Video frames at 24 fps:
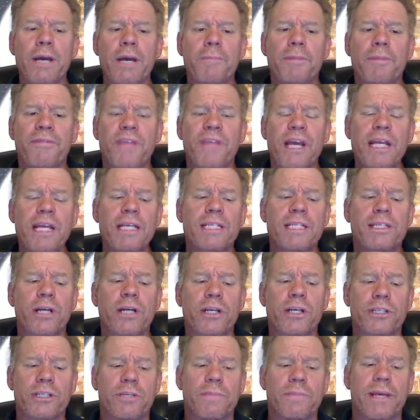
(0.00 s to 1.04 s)
But then he
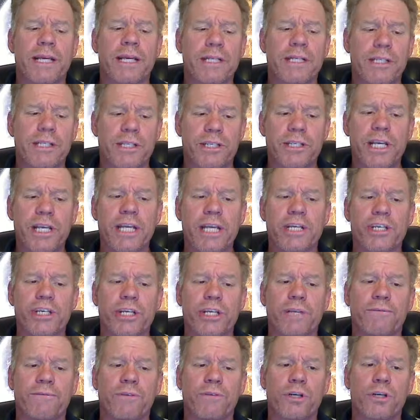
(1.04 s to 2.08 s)
starts to make a
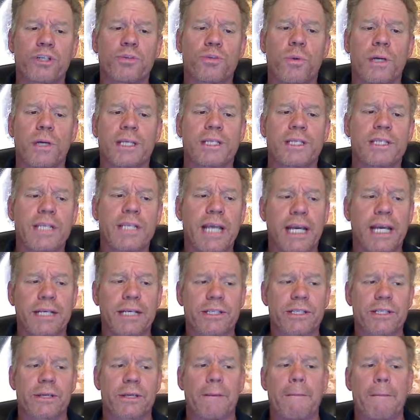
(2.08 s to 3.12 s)
distinction in verse
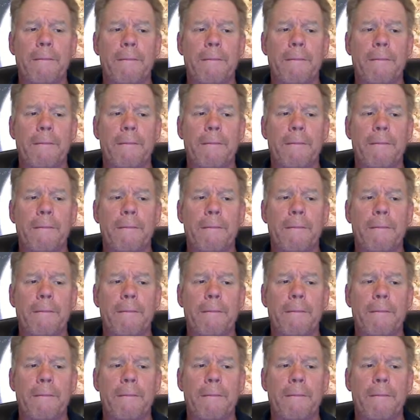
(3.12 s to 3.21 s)
26.